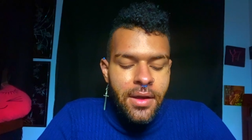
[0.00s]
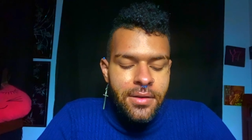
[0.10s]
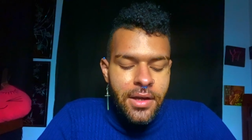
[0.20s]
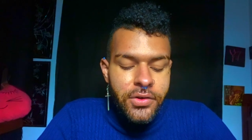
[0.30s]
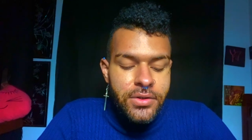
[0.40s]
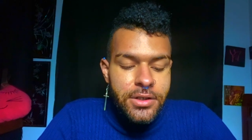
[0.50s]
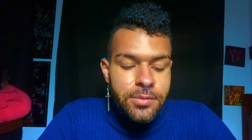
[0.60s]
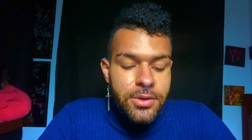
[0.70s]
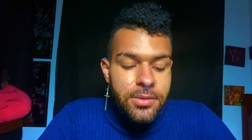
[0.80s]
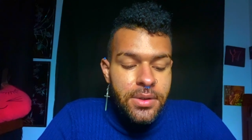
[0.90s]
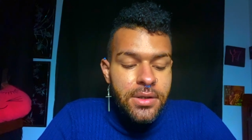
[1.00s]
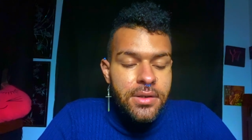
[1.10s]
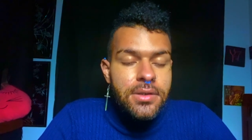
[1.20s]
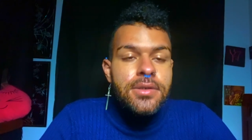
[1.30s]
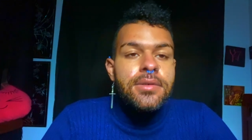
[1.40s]
the energy between y'all
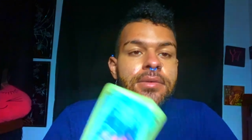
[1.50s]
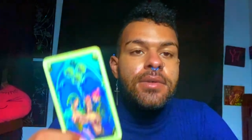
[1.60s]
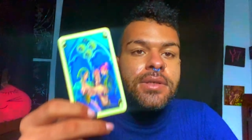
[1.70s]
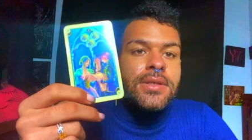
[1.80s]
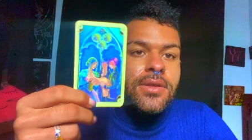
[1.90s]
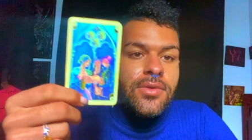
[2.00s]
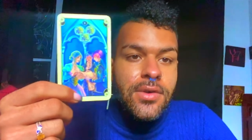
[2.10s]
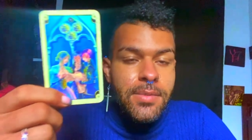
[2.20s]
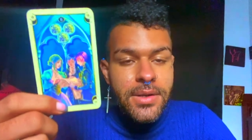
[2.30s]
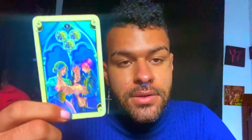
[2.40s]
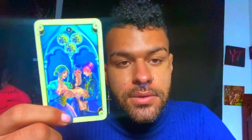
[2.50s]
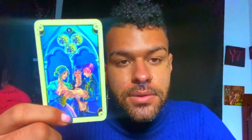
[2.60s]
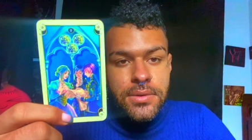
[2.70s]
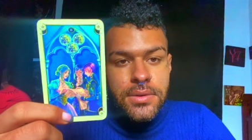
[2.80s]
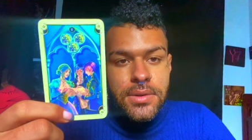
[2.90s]
two is the Three of
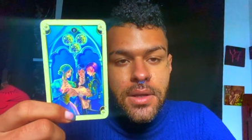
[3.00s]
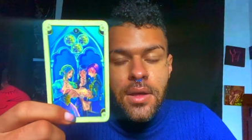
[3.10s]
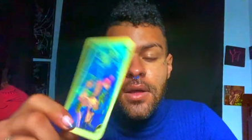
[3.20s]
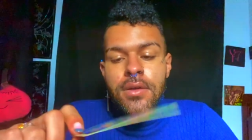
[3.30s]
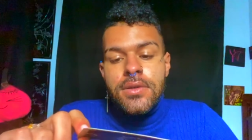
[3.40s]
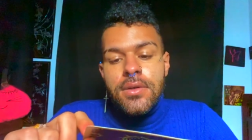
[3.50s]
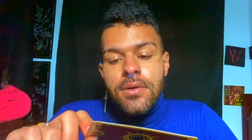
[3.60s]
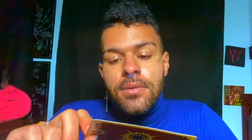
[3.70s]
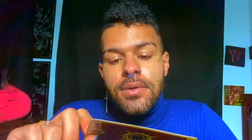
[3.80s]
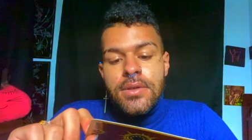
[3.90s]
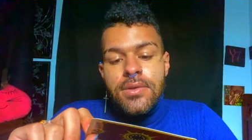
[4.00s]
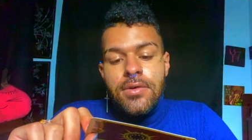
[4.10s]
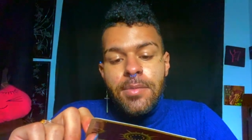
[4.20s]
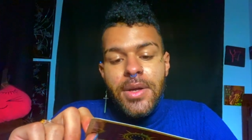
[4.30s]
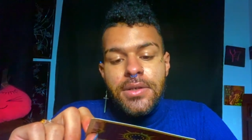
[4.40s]
Pentacles. So with this Three
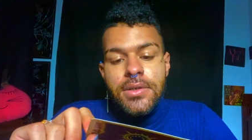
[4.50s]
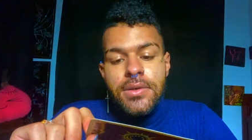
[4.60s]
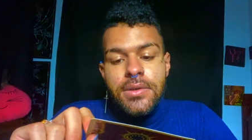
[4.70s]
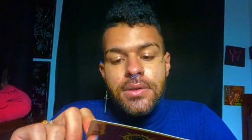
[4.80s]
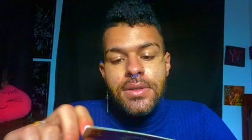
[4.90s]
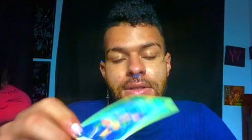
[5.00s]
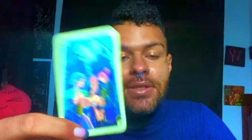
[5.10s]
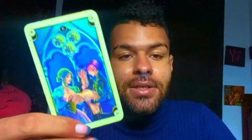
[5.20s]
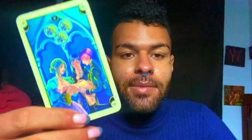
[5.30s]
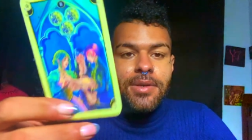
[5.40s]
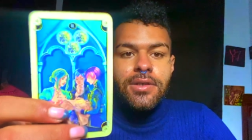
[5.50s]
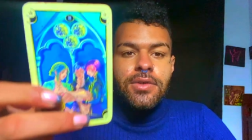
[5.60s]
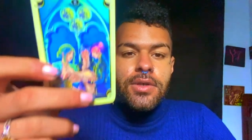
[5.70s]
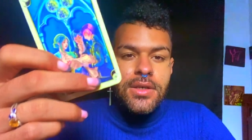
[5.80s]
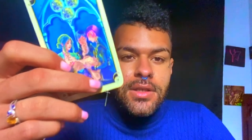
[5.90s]
of Pentacles, this, I mean, you
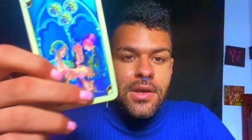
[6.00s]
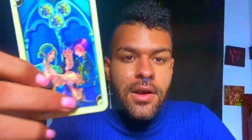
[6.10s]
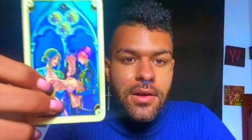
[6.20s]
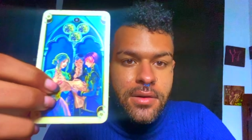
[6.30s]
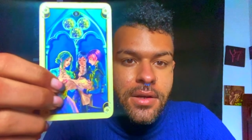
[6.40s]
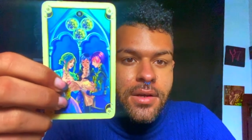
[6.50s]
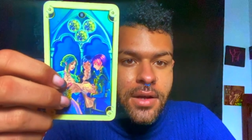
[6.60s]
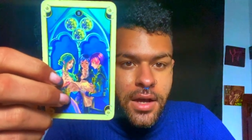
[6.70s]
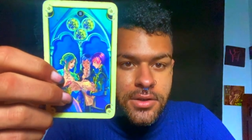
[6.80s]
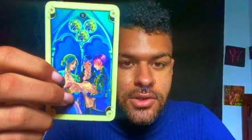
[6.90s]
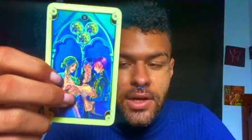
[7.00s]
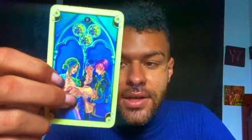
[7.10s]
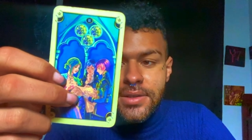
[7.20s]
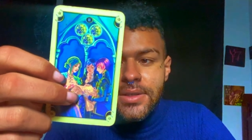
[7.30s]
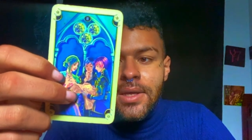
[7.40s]
look at the card
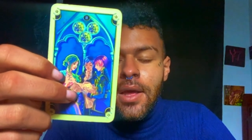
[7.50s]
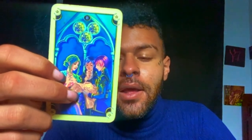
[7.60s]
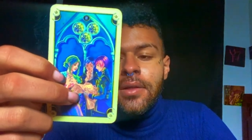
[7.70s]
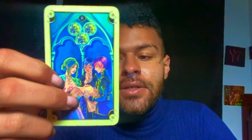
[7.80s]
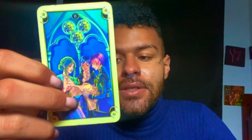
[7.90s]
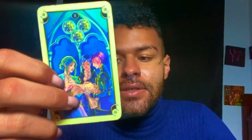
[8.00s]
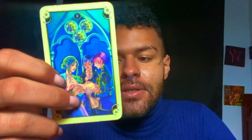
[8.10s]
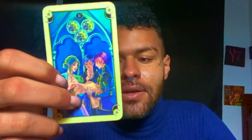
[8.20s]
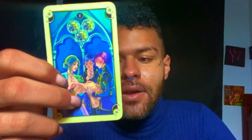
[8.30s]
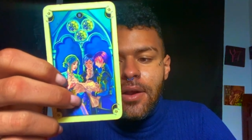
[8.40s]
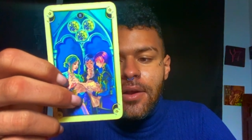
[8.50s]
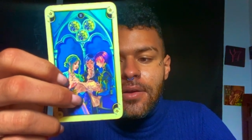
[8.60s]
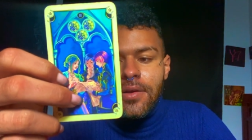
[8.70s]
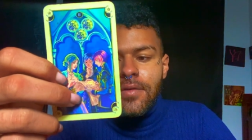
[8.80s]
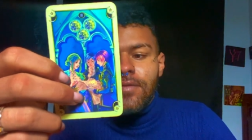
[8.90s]
contracts, this is a card
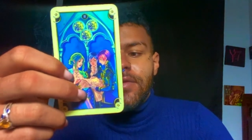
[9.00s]
of